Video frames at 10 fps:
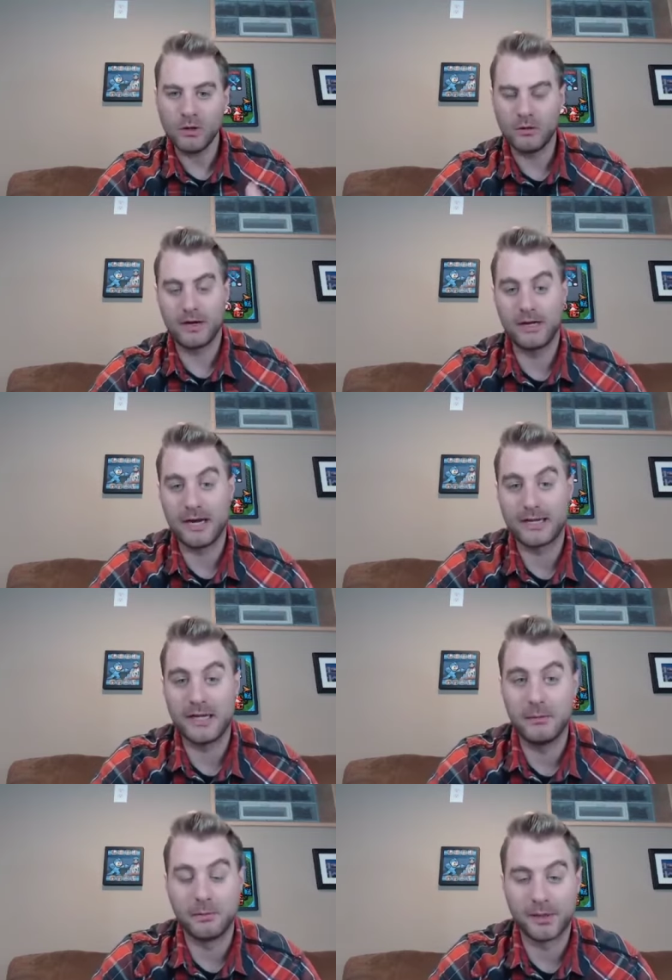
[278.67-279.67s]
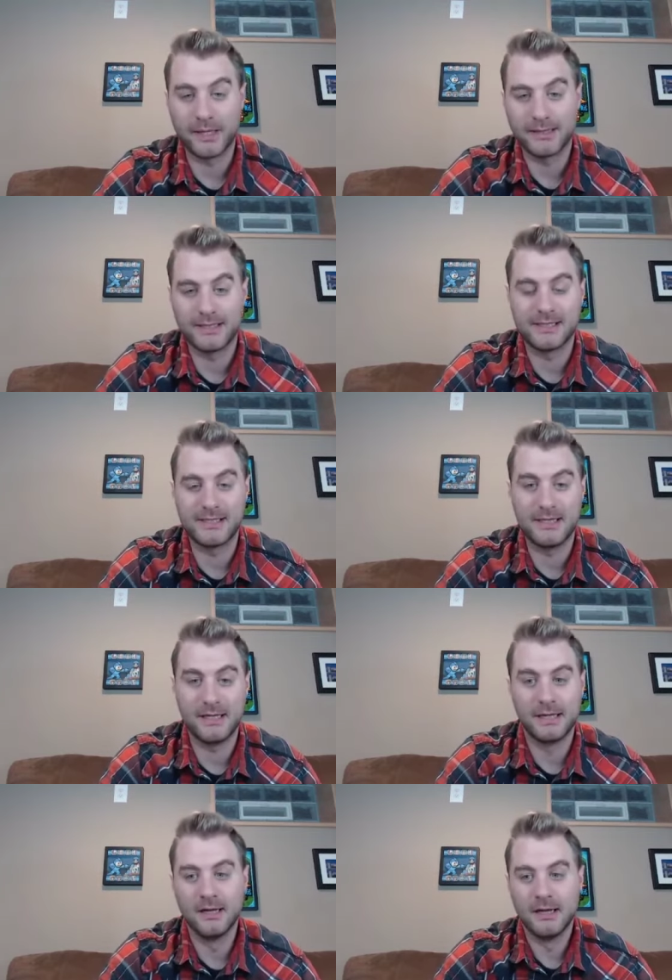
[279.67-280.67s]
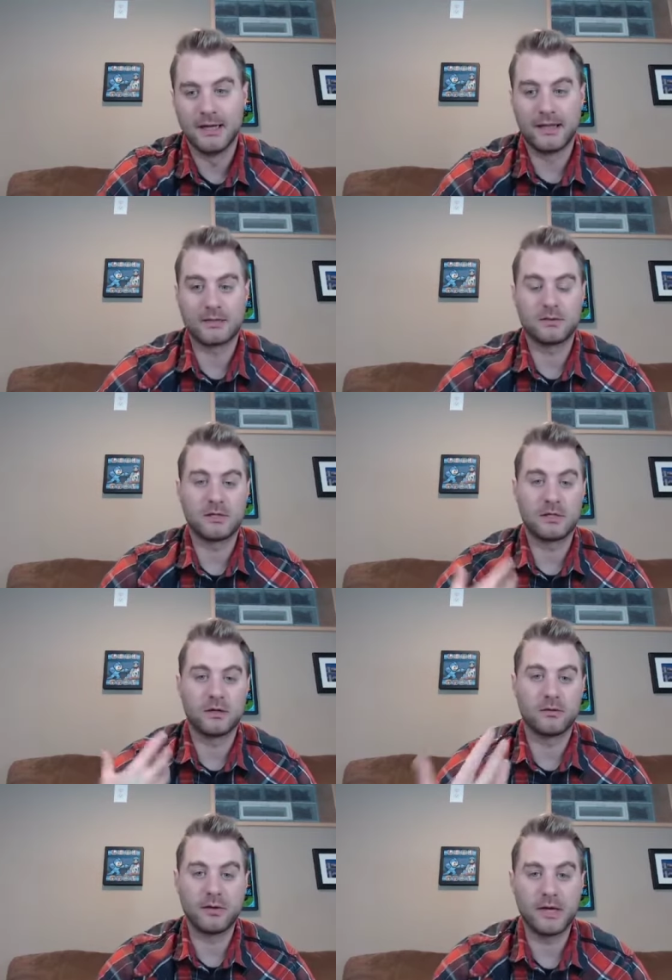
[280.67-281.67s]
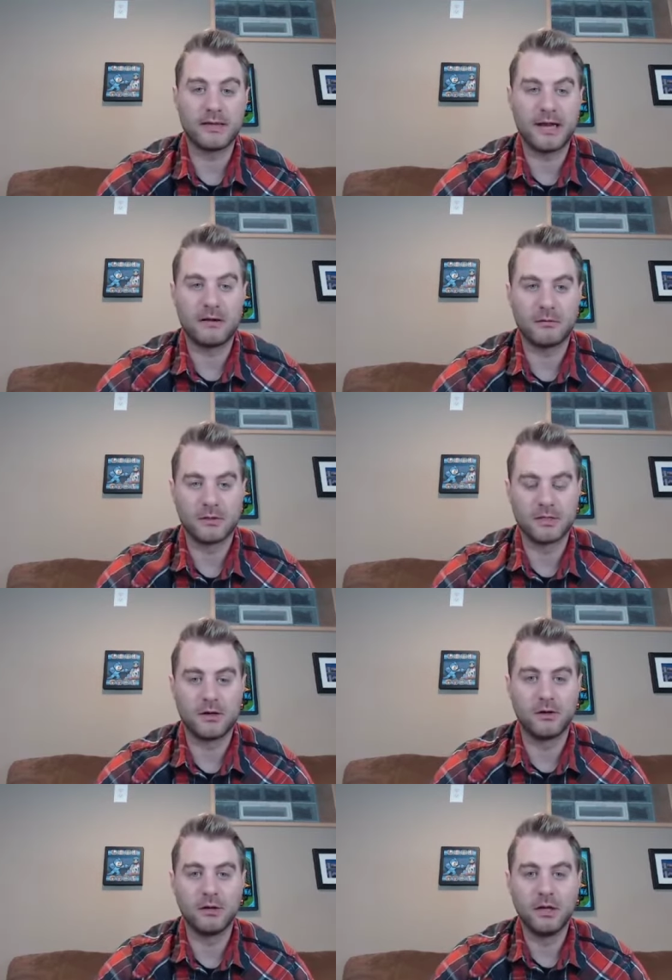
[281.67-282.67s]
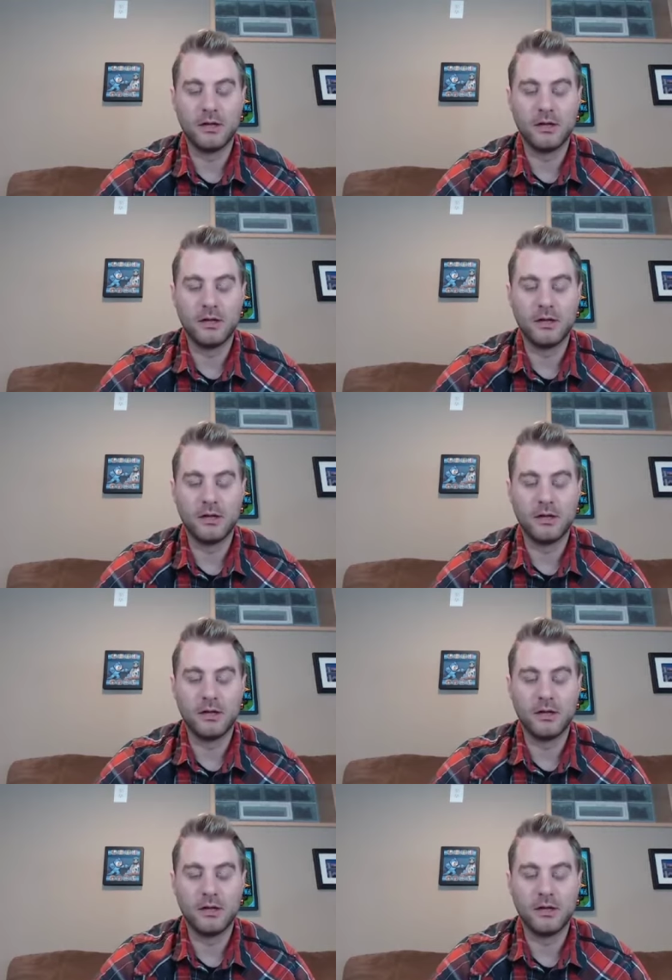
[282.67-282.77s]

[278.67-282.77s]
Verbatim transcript: right you got to keep planting seed and that's what's going to create that result